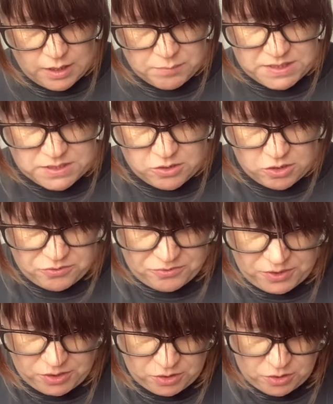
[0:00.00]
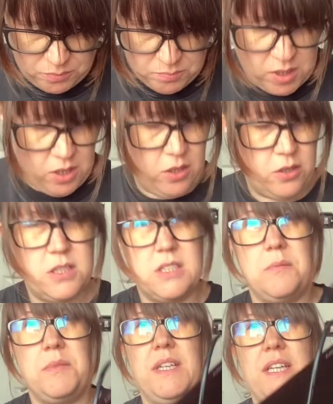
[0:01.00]
It's got a few marks, so
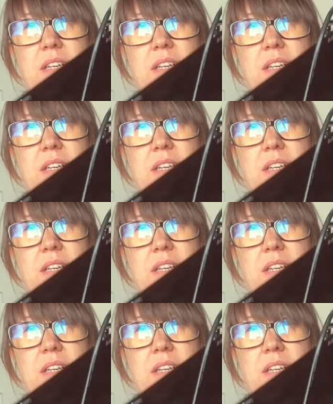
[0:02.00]
I'm going to